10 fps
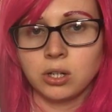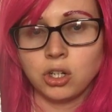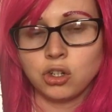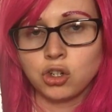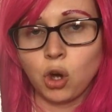
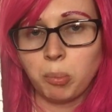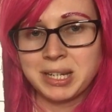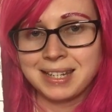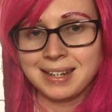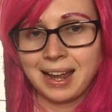you chop
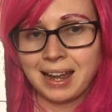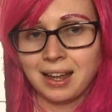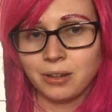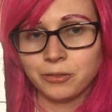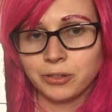it in
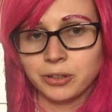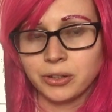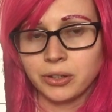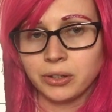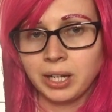half,
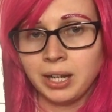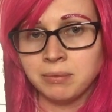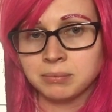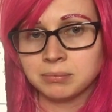okay?